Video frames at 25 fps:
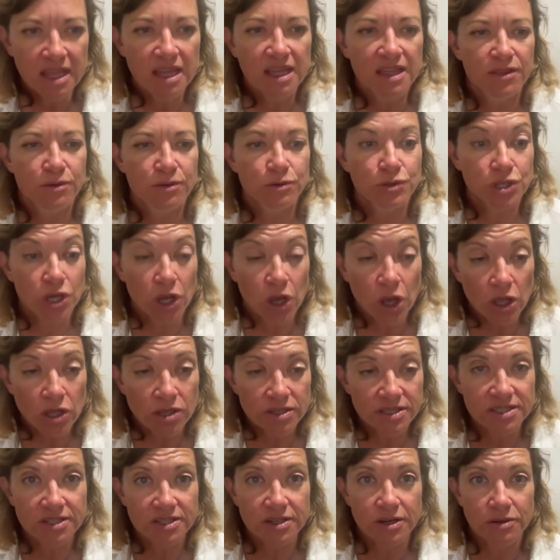There's
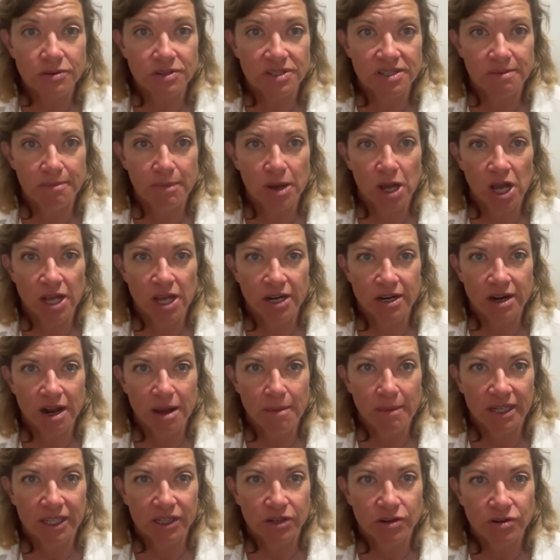also some
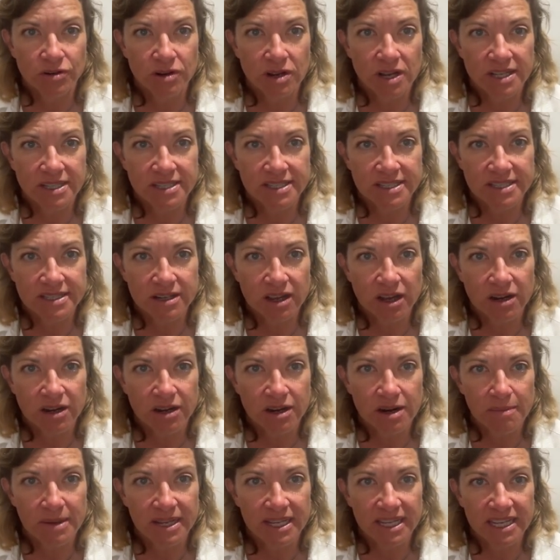autonomic neurons,
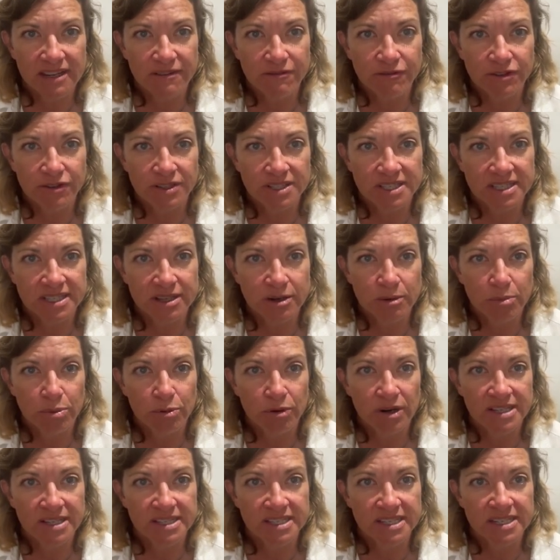autonomic efferents, that are
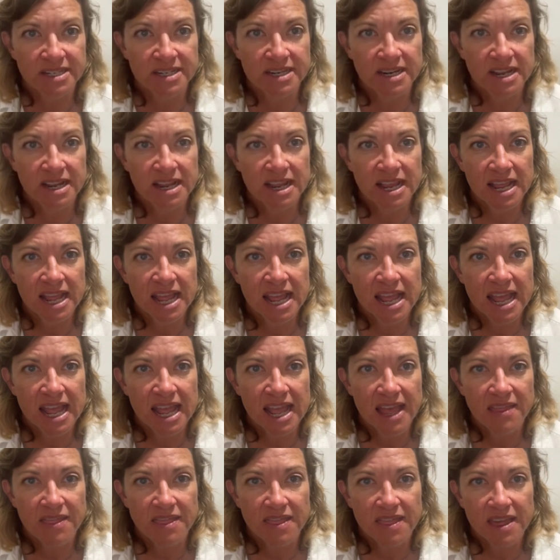present,
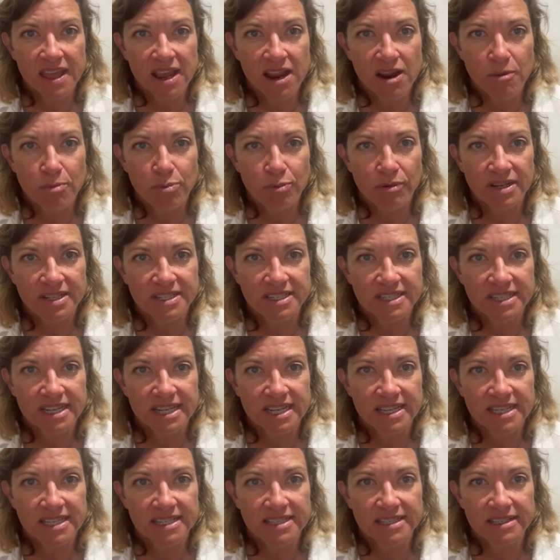and they're present
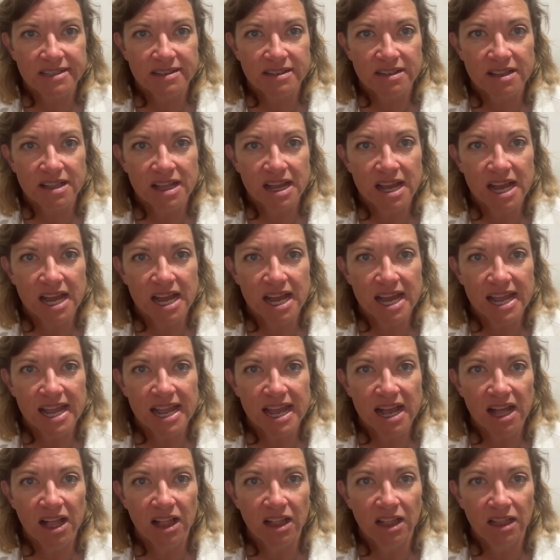in this little
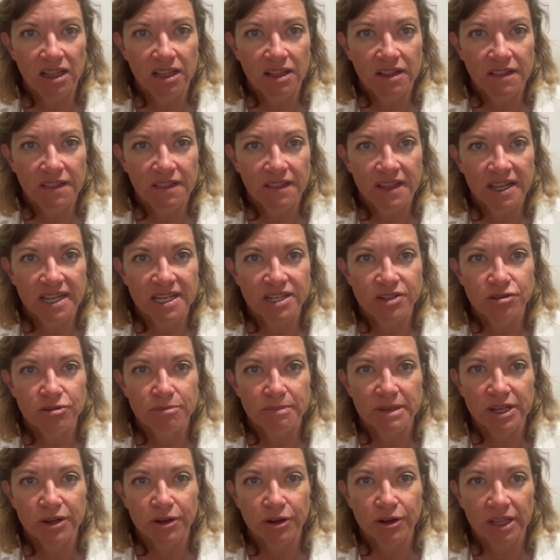IL, the
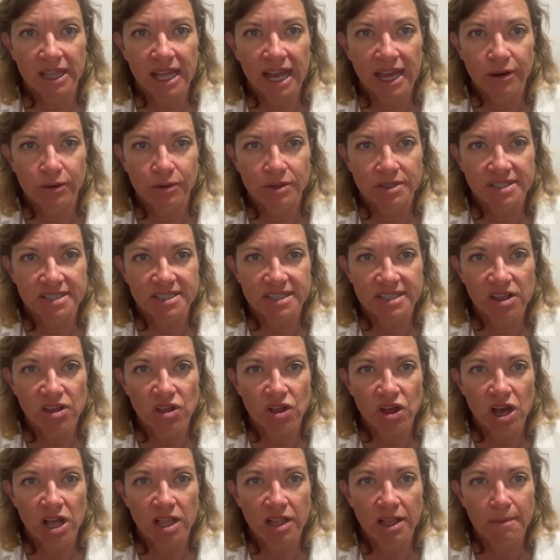intermediate lateral cell
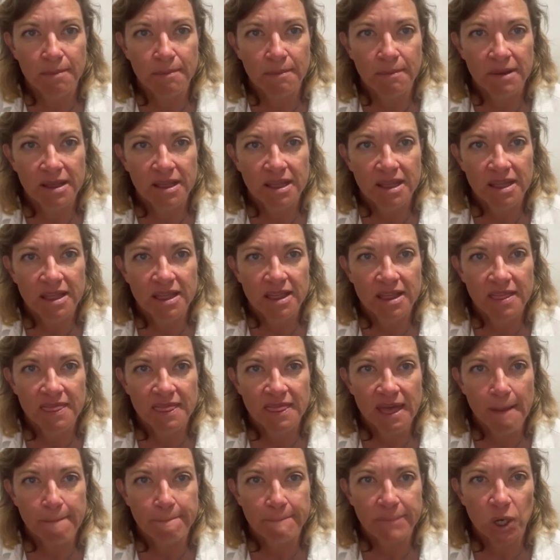column,
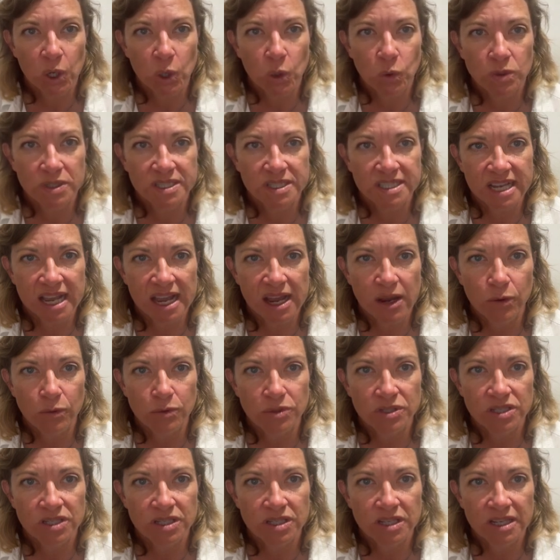that pokes
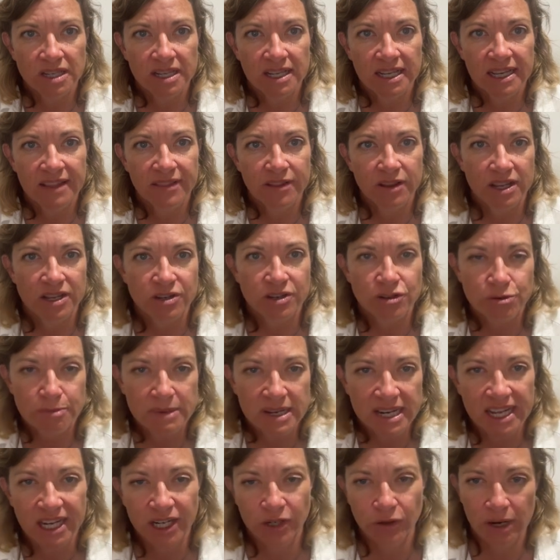out in the
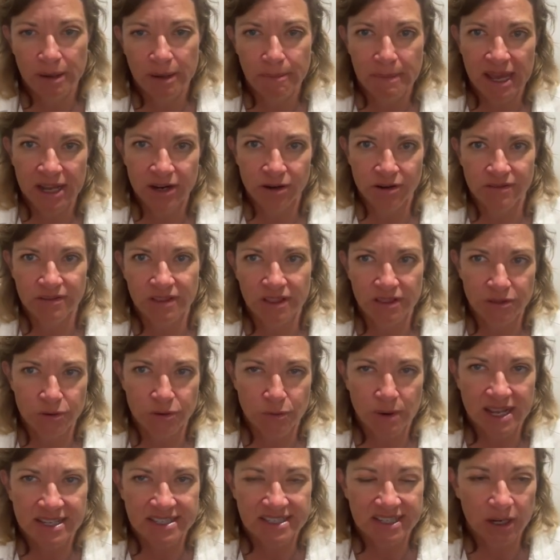intermediate gray matter of the
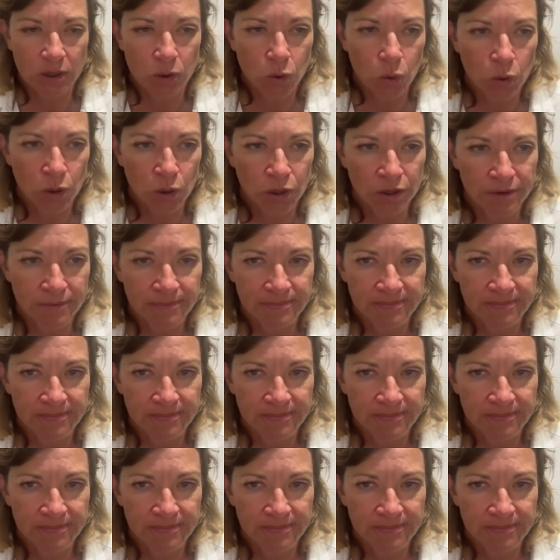thoracic cord.